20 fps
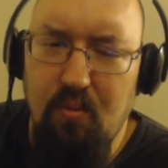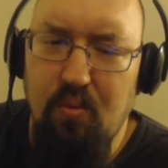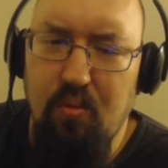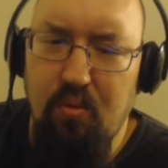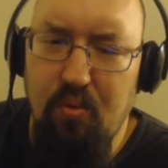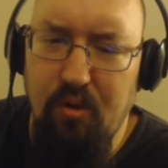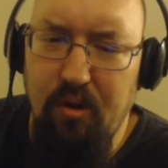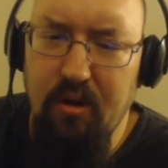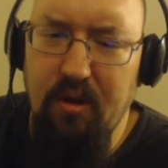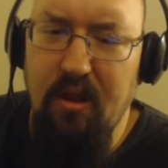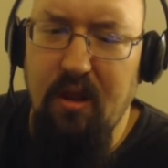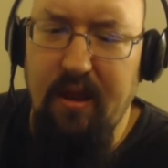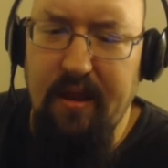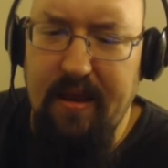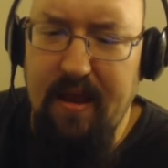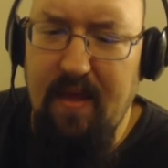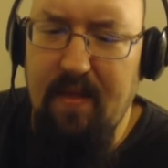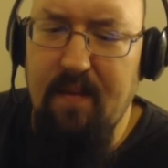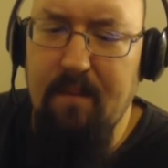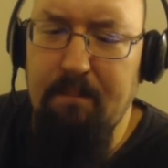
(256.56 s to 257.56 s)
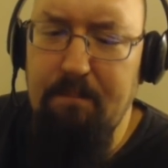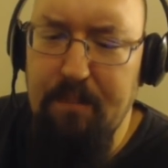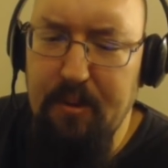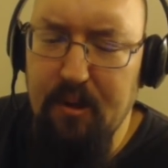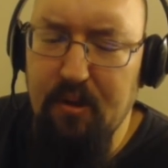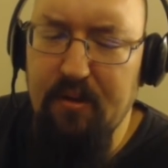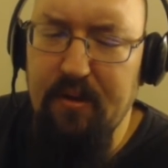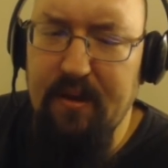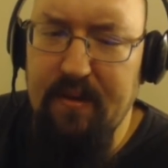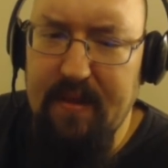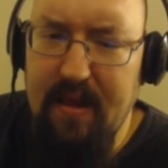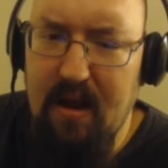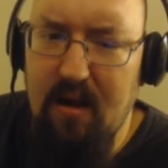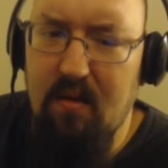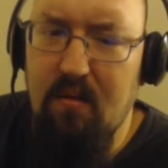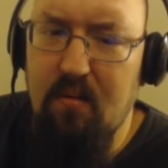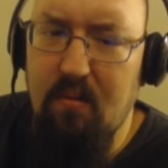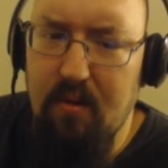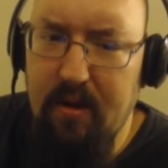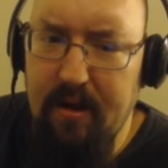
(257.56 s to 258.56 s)
Really like how they're building that
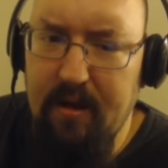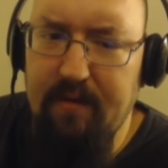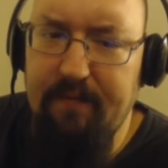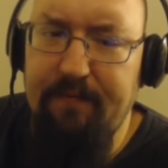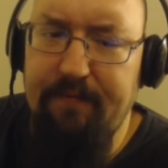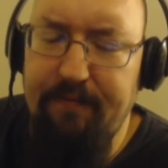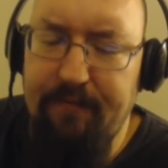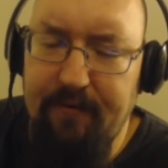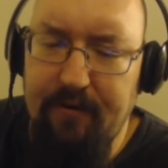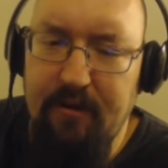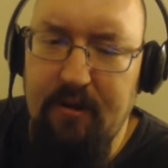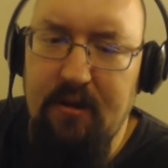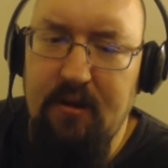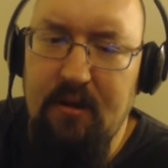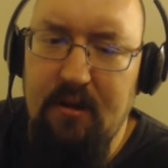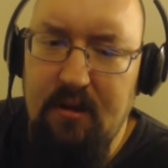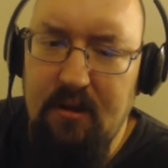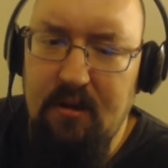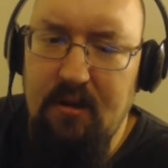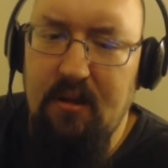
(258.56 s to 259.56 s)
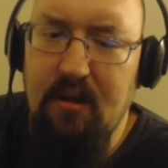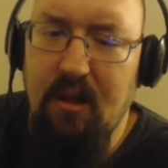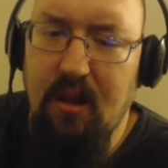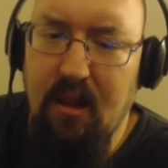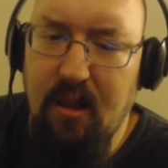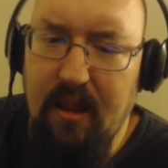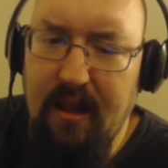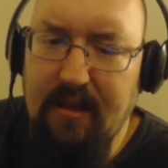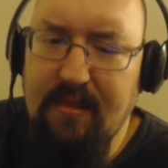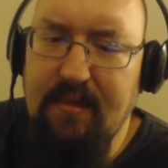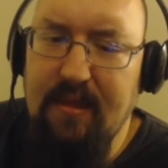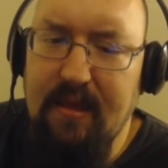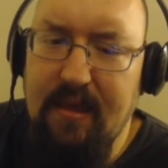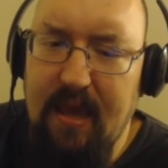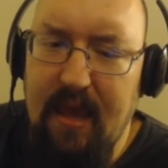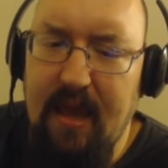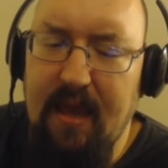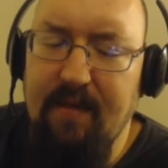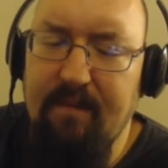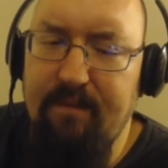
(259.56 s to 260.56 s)
riff. I like the
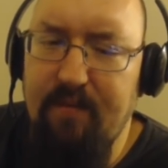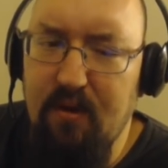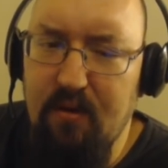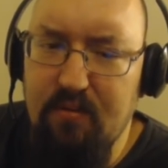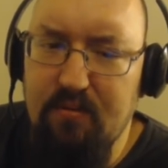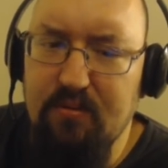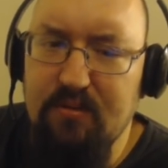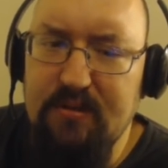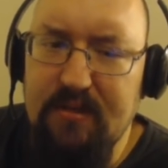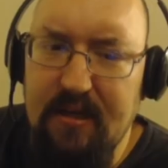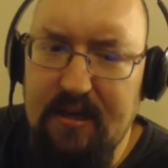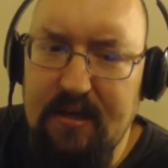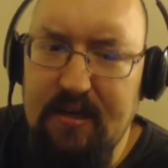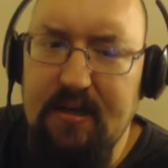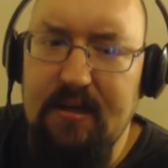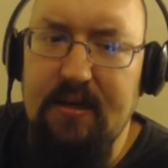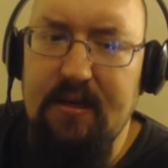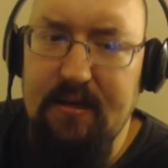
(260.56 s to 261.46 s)
gang vocals there.